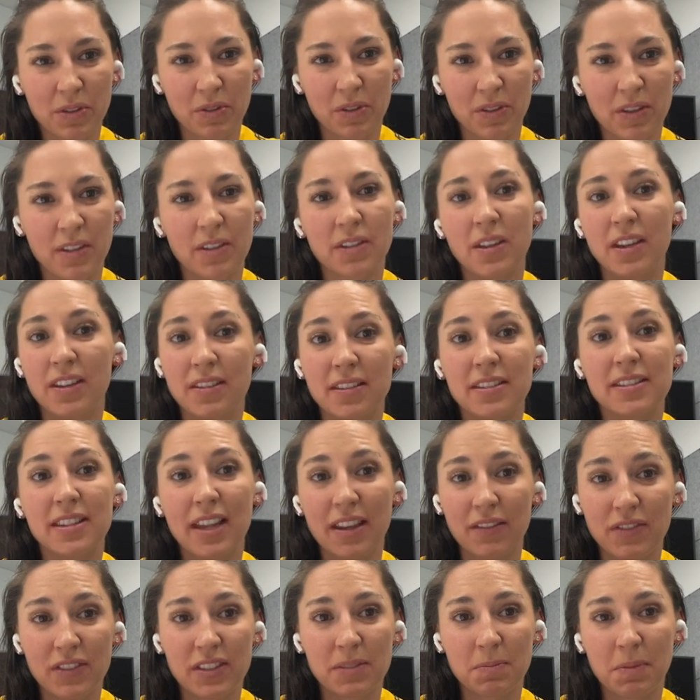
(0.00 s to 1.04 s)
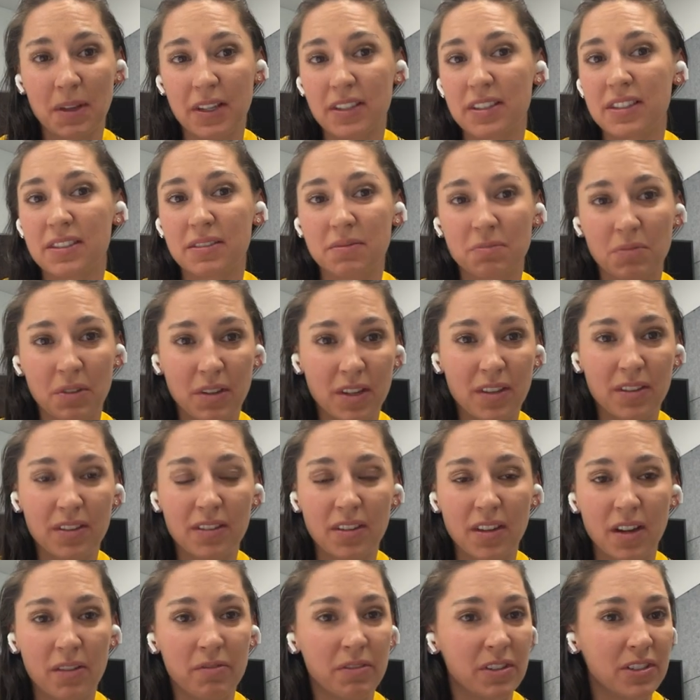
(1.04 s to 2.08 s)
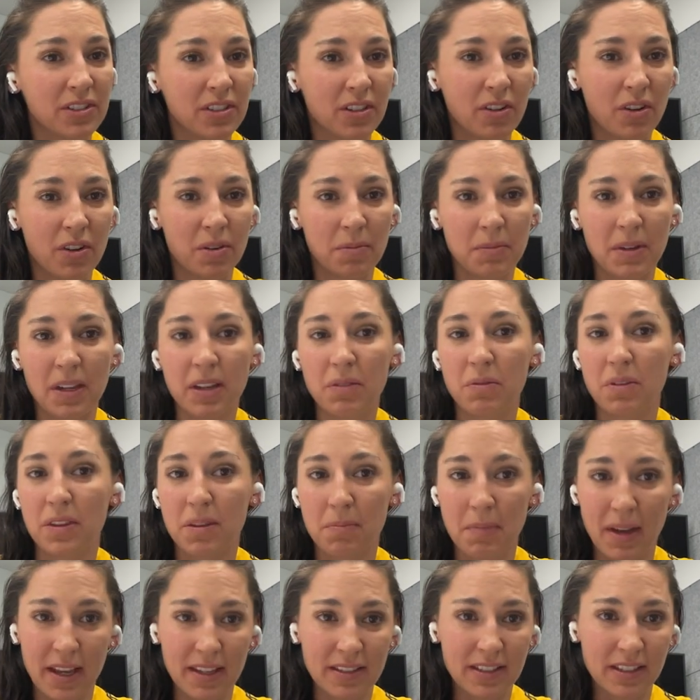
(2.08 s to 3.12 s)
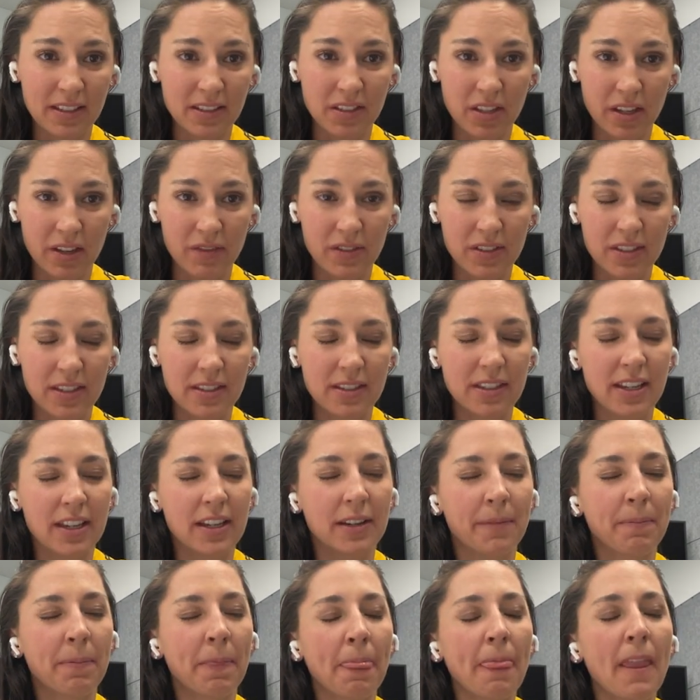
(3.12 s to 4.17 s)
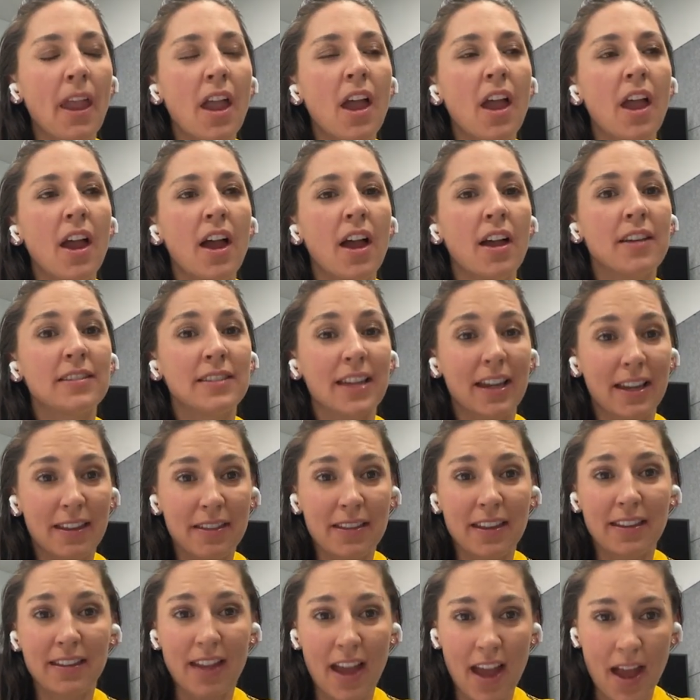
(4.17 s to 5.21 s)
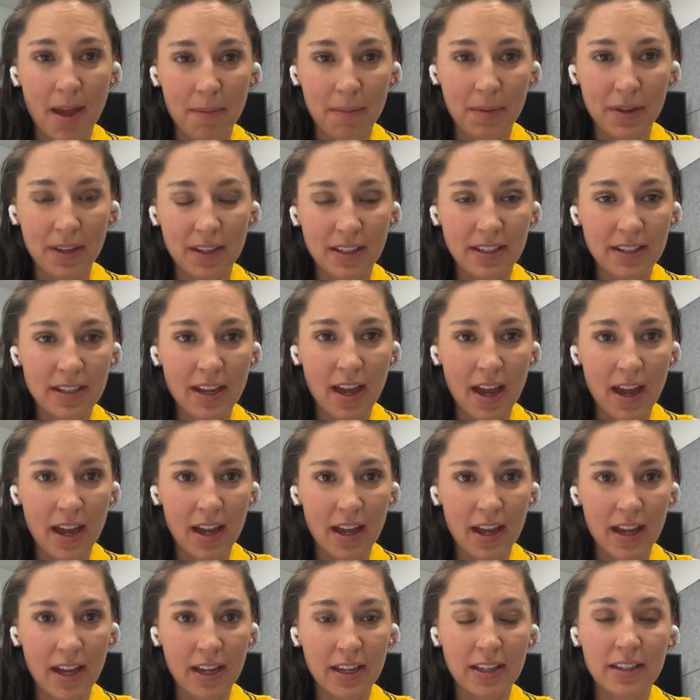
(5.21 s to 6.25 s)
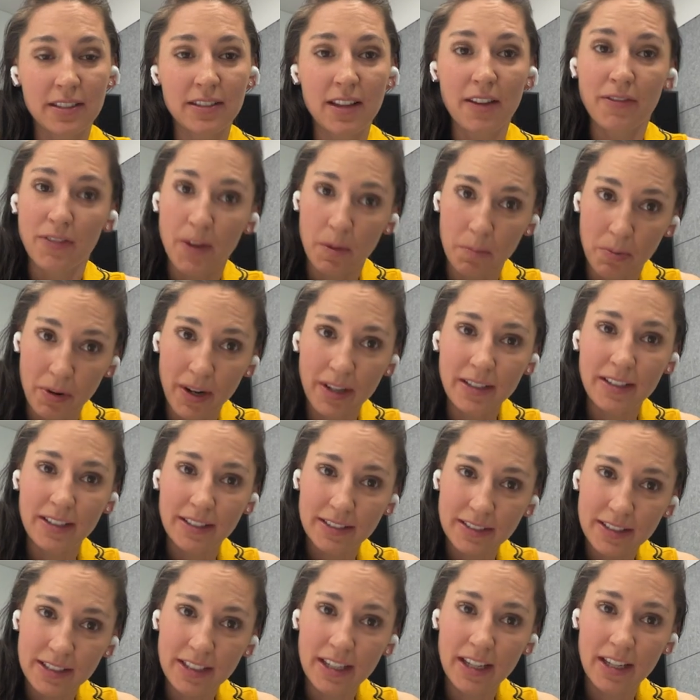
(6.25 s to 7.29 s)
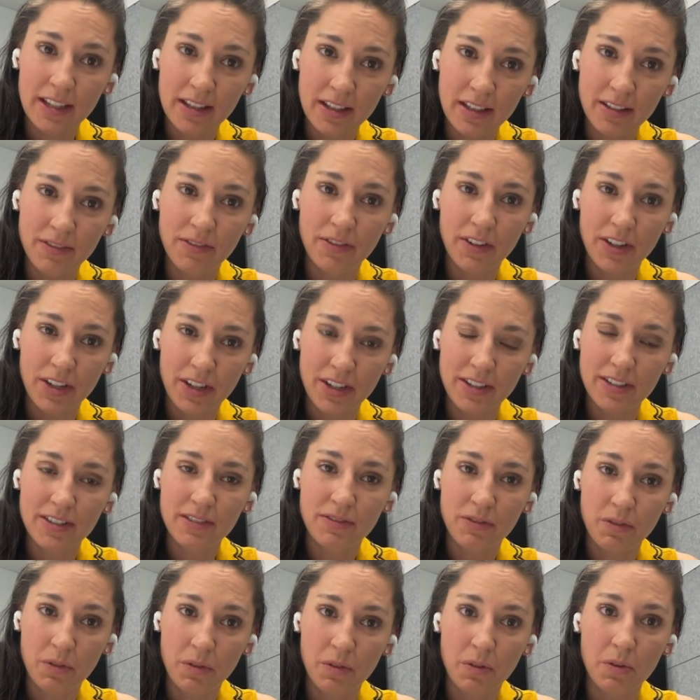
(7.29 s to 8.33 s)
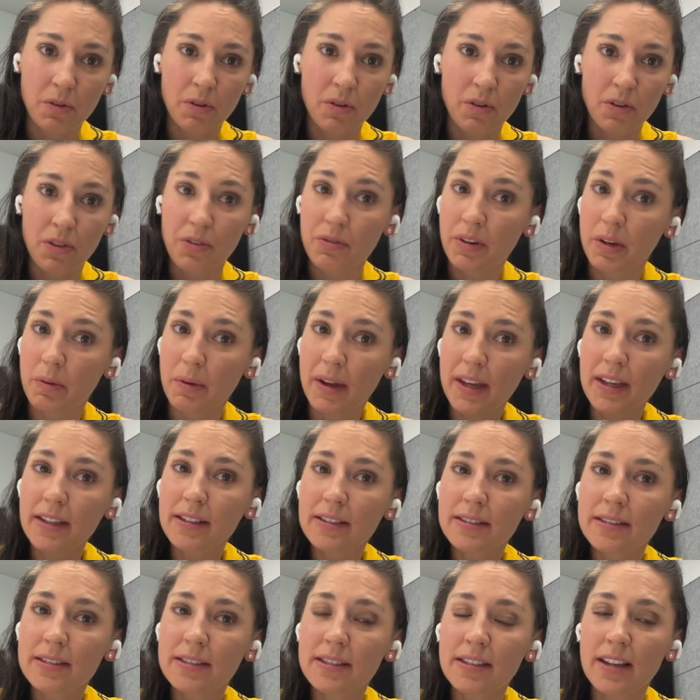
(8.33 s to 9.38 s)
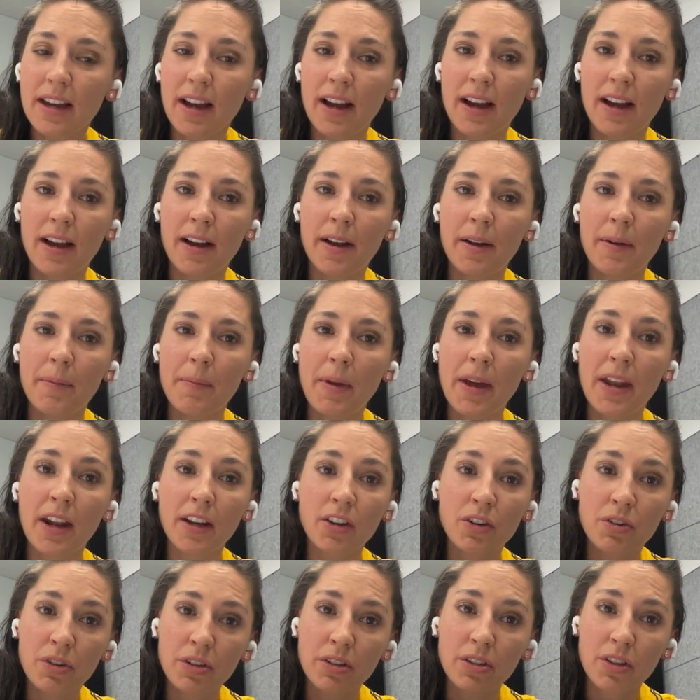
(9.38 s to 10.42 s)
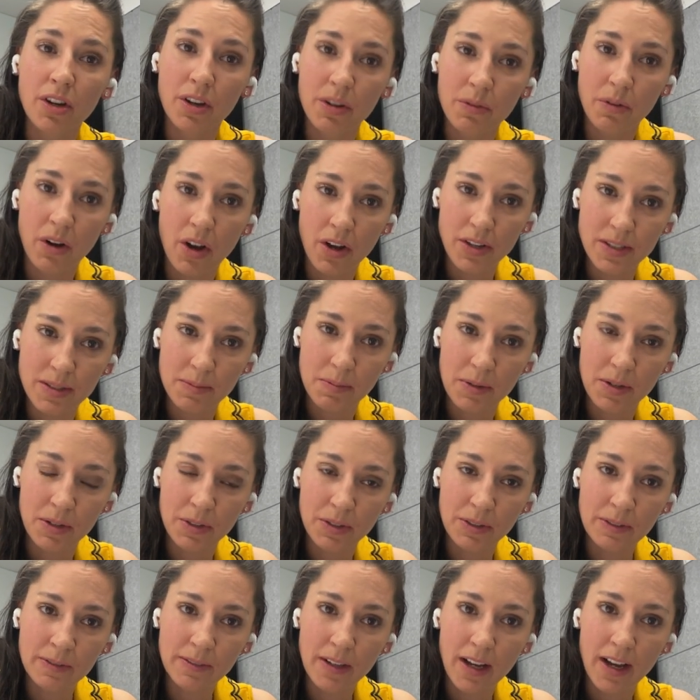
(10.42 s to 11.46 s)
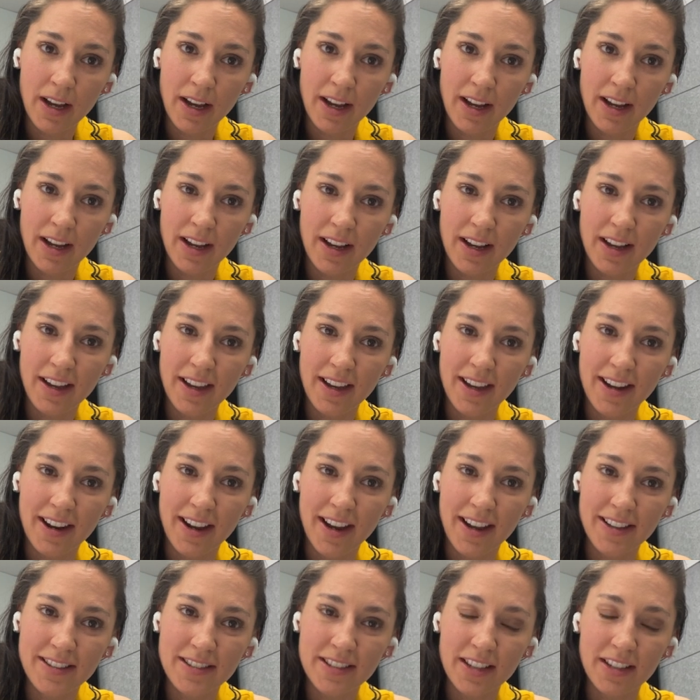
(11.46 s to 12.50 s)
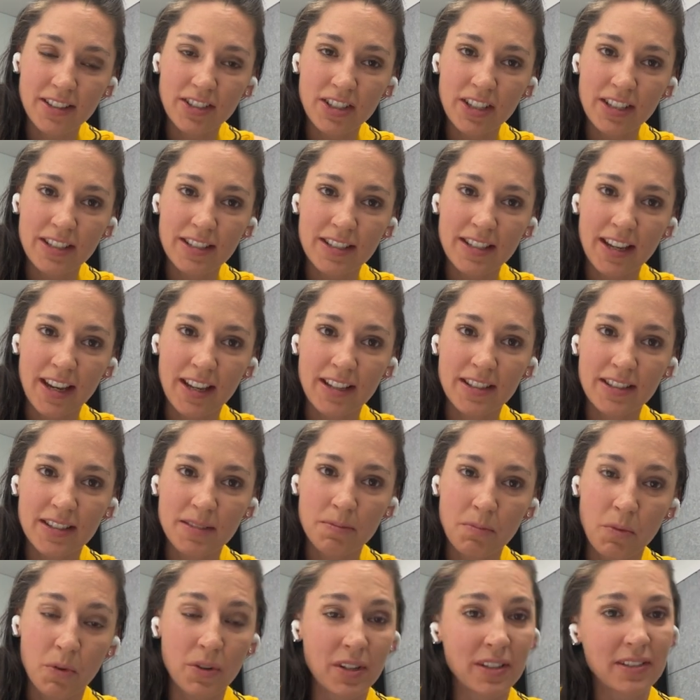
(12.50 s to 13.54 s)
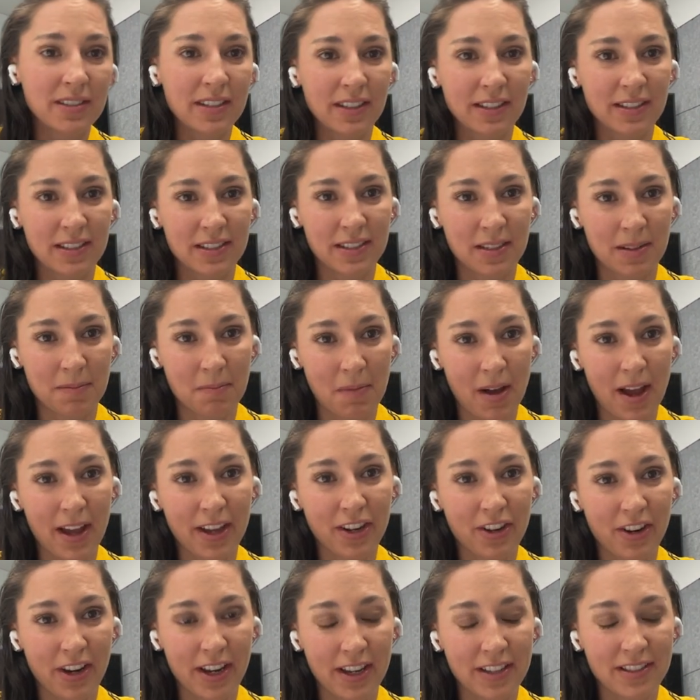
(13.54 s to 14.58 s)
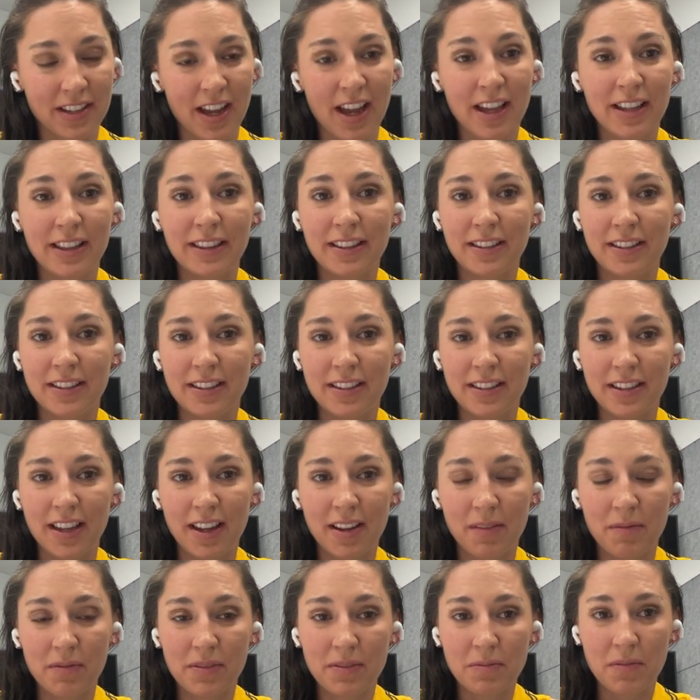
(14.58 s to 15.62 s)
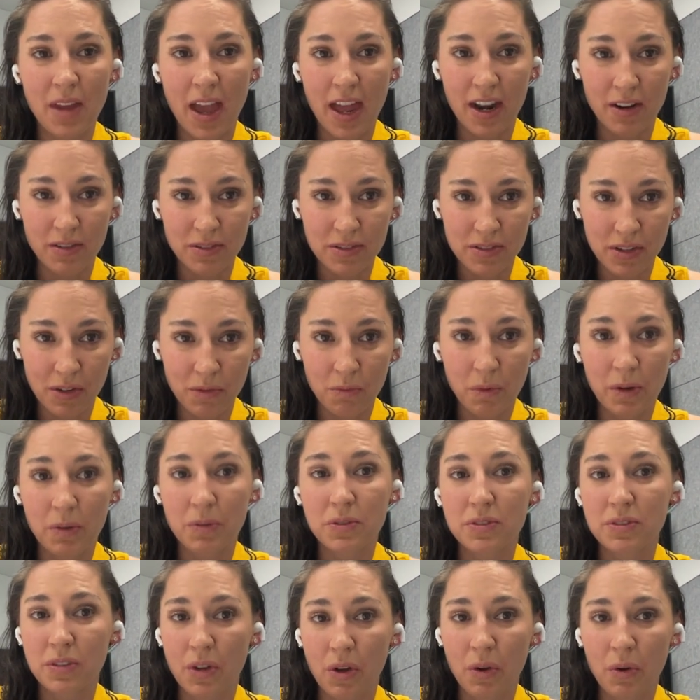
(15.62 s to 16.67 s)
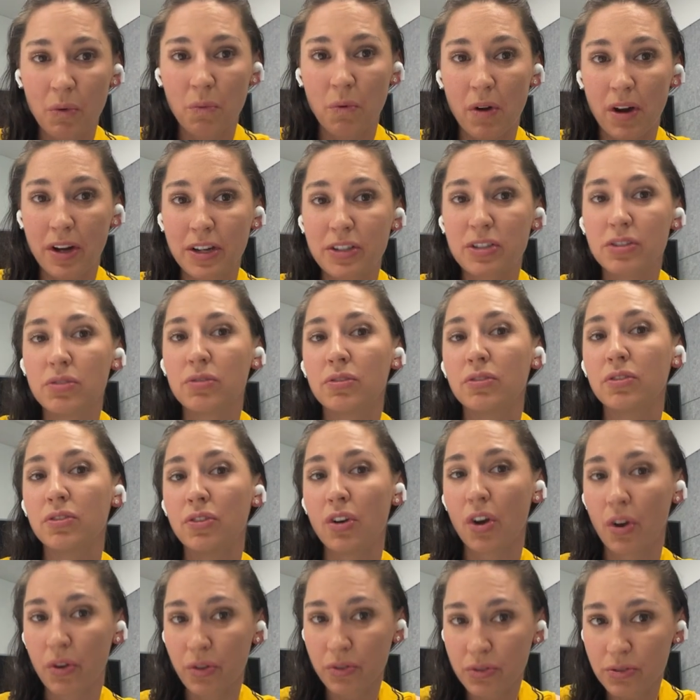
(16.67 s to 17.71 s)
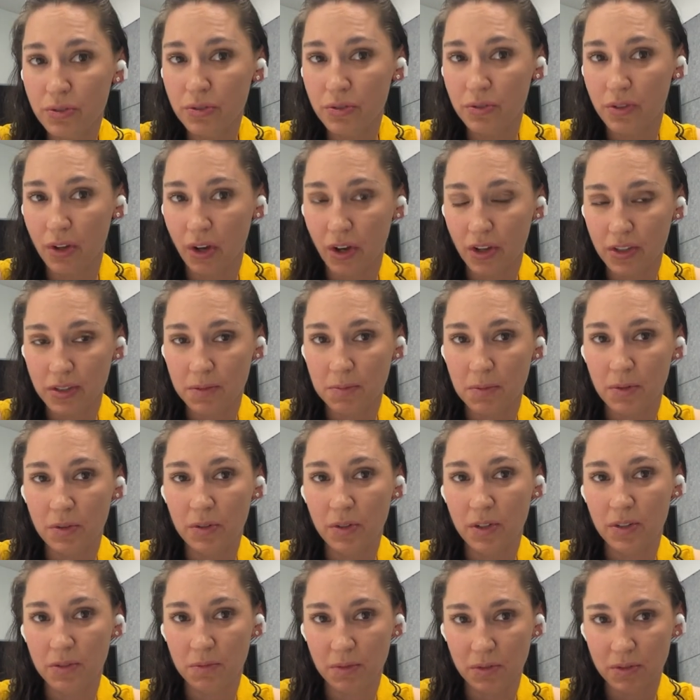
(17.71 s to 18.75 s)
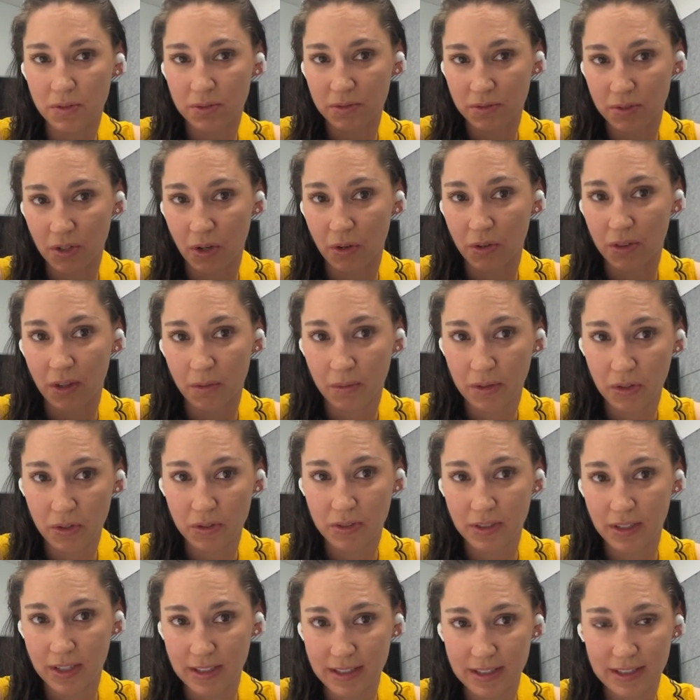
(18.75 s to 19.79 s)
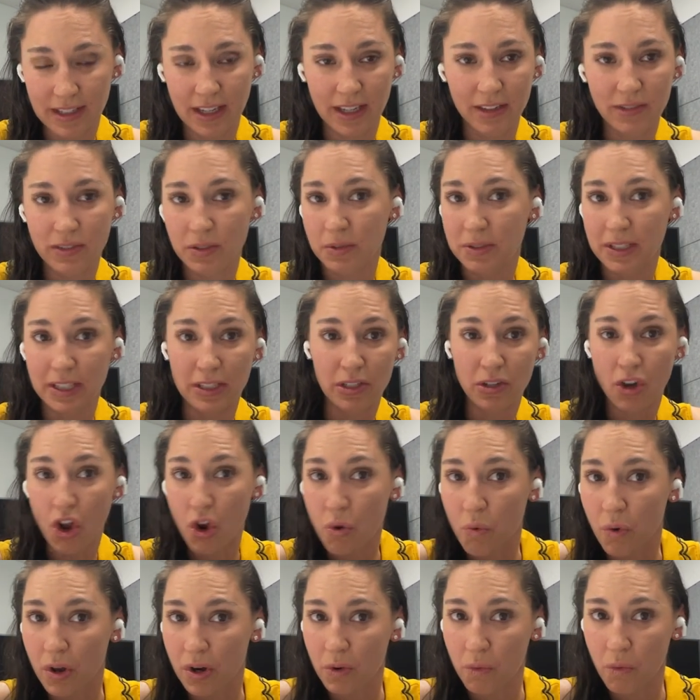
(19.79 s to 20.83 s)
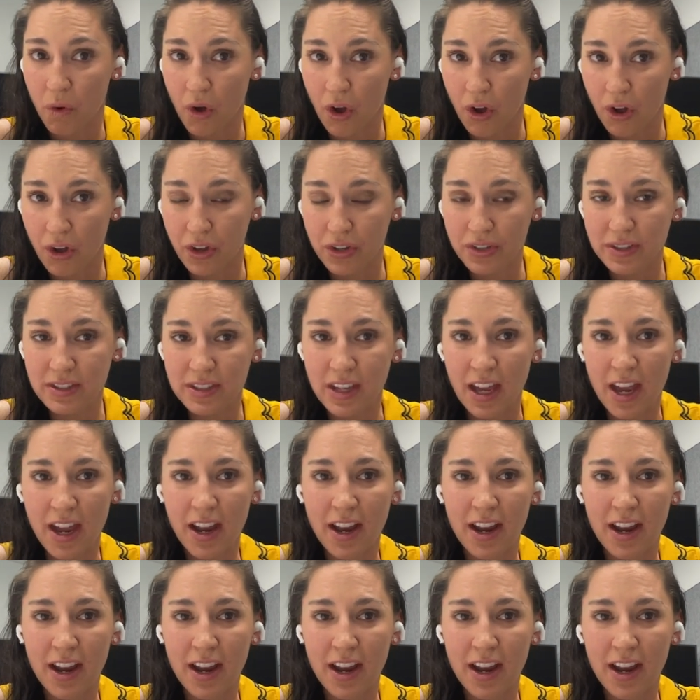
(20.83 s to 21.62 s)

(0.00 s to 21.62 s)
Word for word: also in the in the safest place with a rich economy with amazing services here Yep. Second thing that happened uh, is I fell pregnant in the first for three weeks, um, and I couldn't go to a hospital, uh, and I had such intense morning sickness and migraines. I and I was so we were so worried to go to the hospital because we were told that we couldn't conceive, so we didn't know what it was.